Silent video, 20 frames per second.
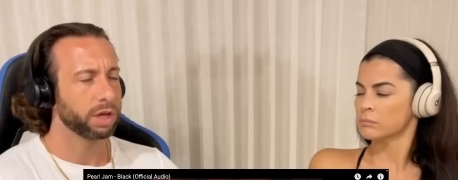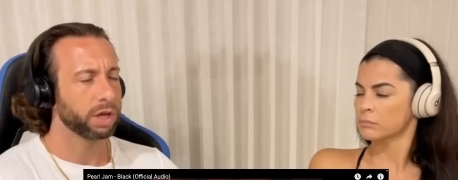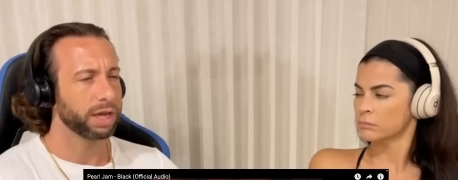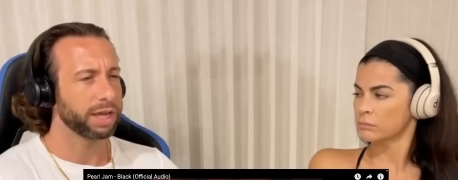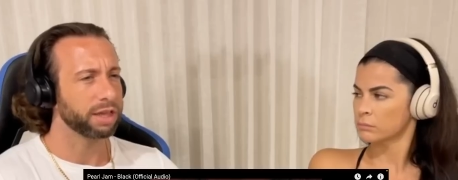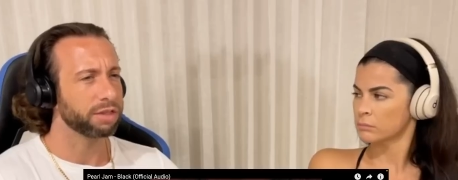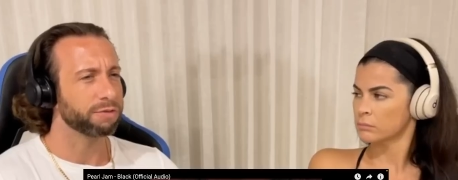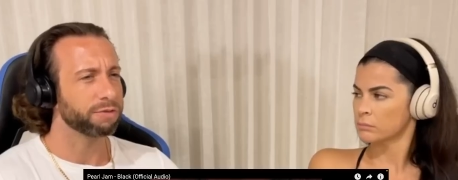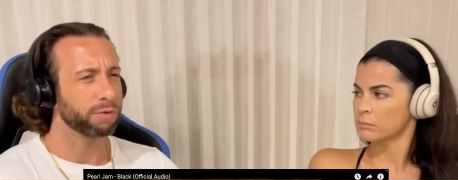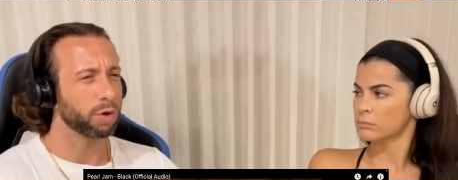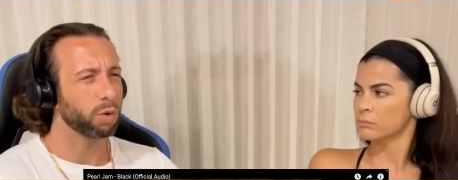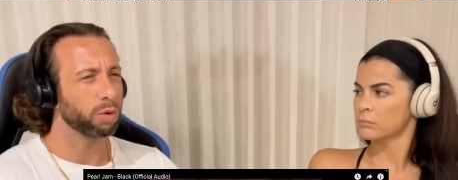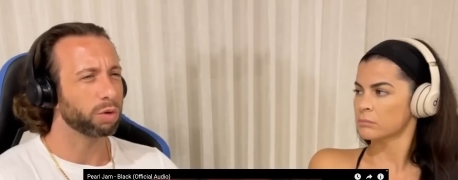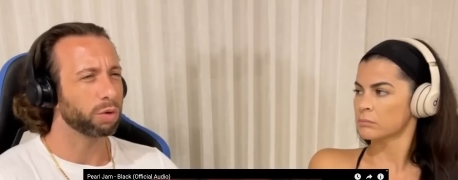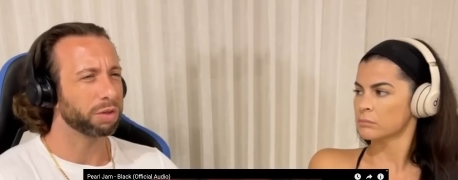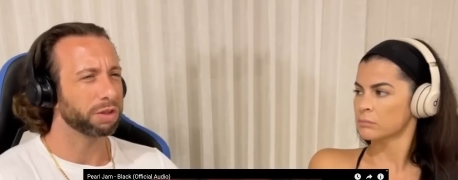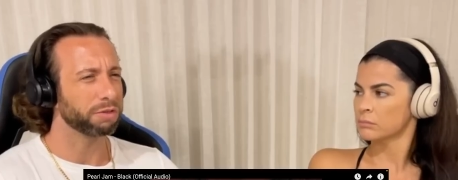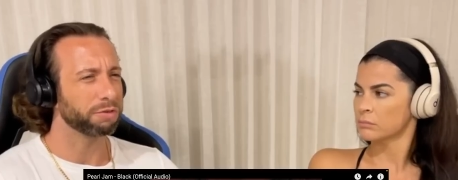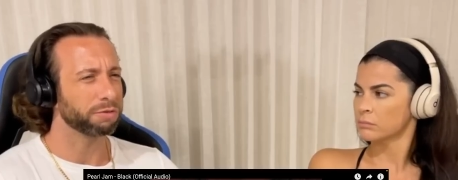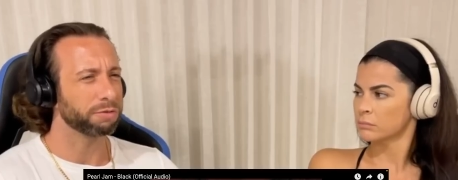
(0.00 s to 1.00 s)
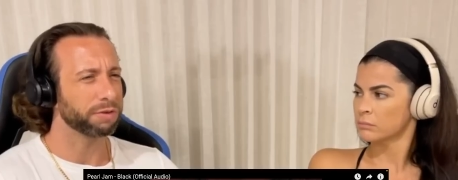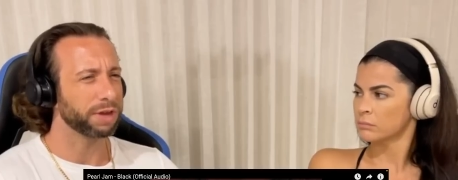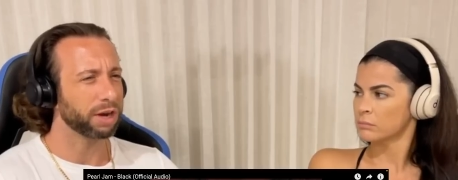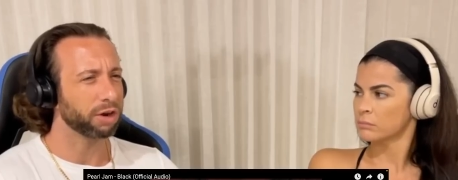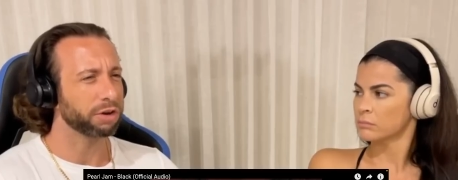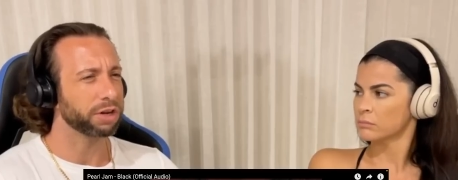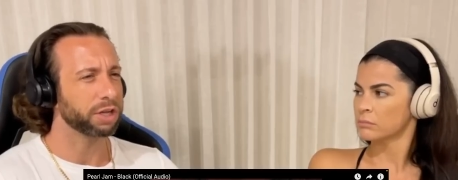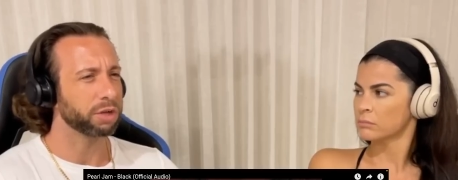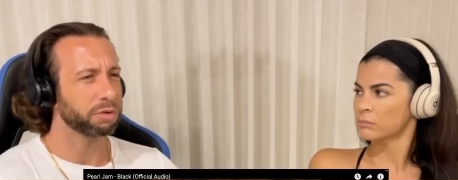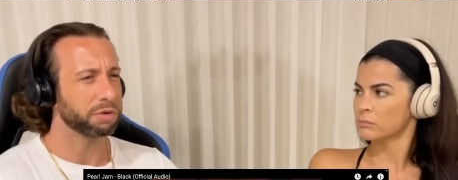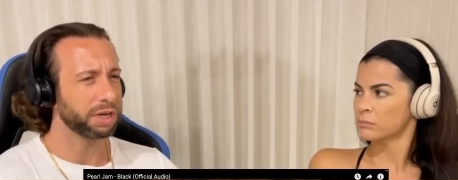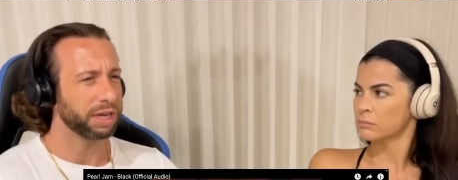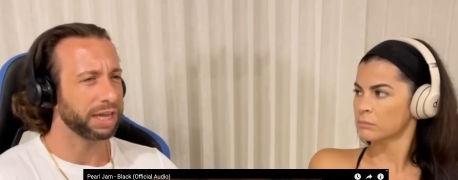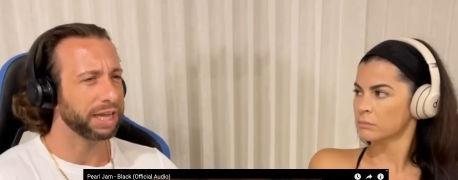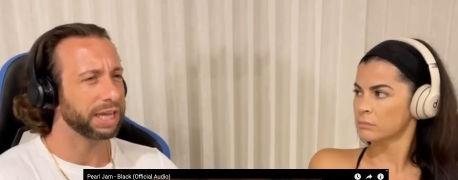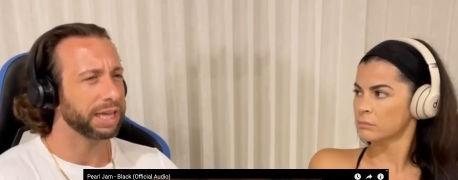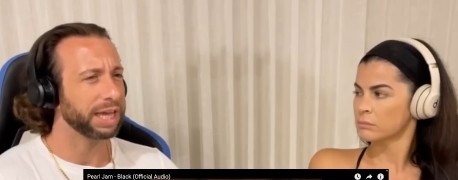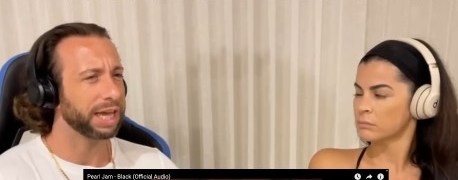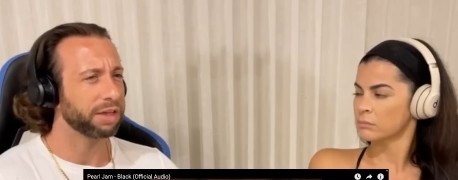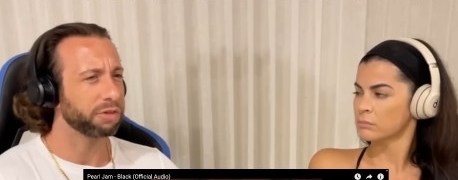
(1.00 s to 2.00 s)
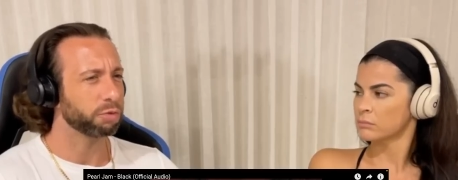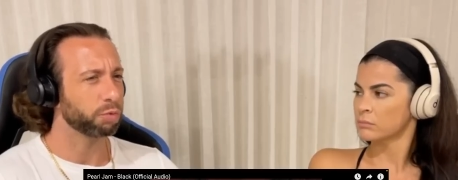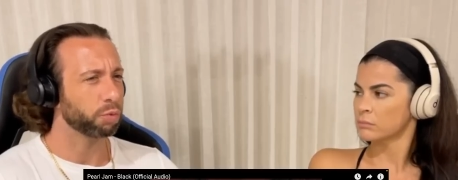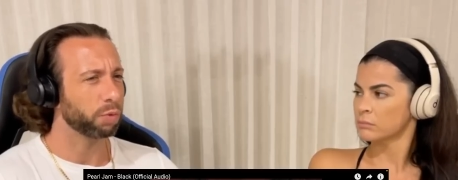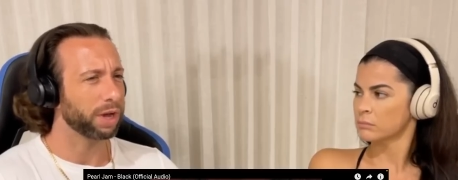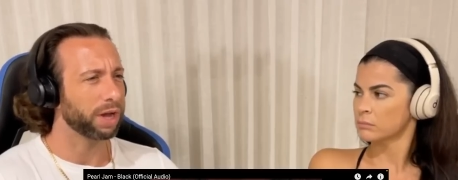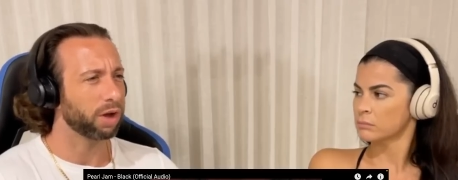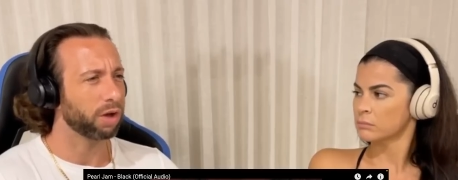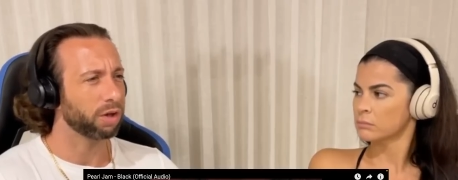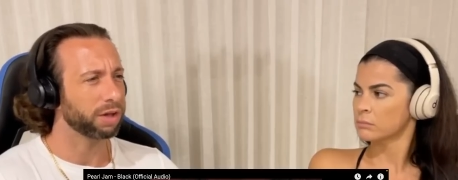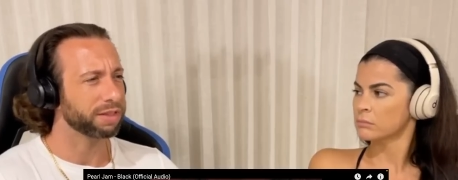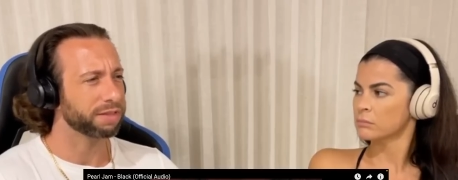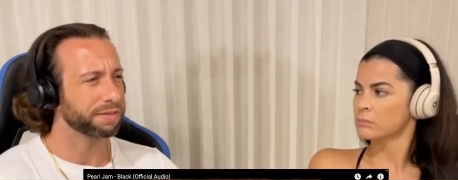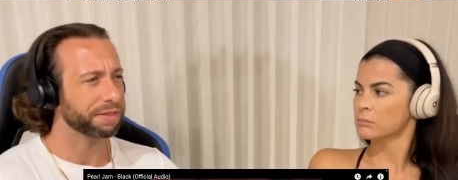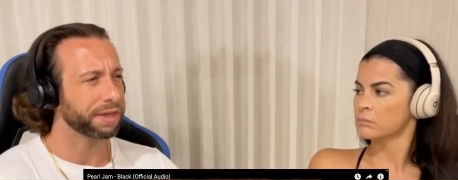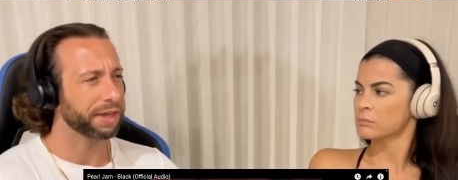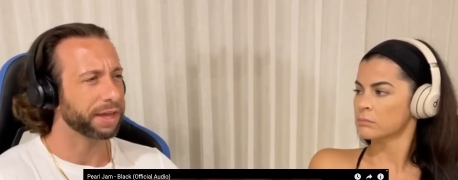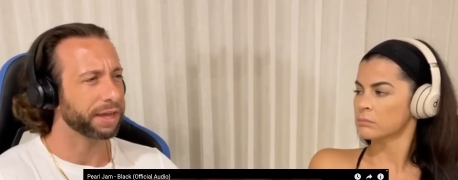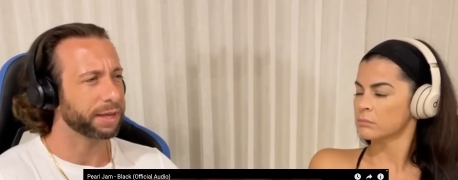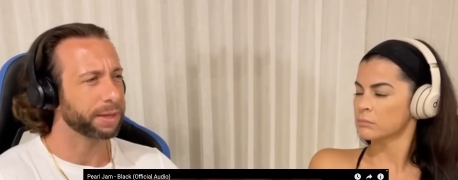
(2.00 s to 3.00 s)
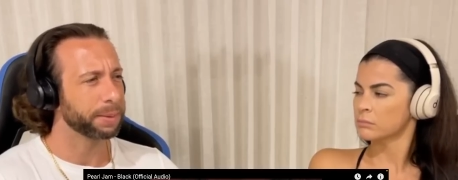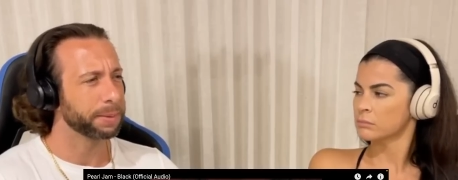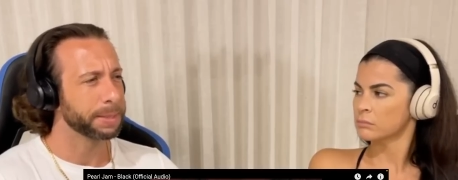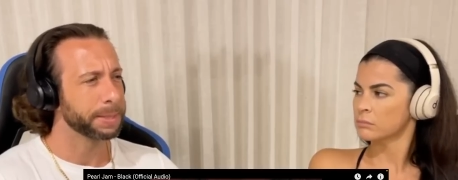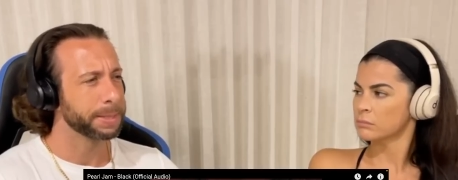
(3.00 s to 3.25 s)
Speaker 1: His vocal is very unique as well. It's like